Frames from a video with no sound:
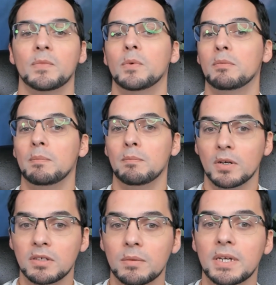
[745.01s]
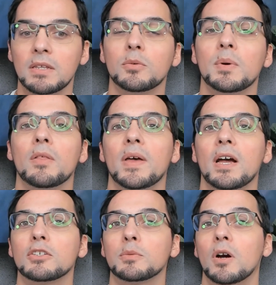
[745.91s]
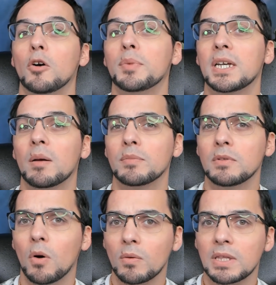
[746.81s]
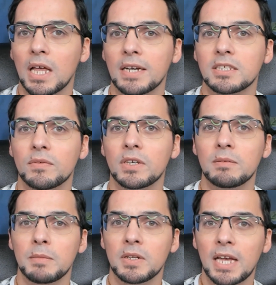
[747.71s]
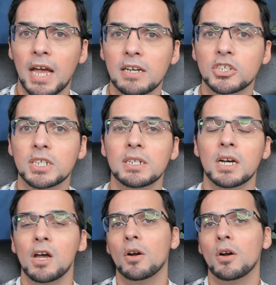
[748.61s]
With Mercury in the 12th house, we're opening up old lines of communication,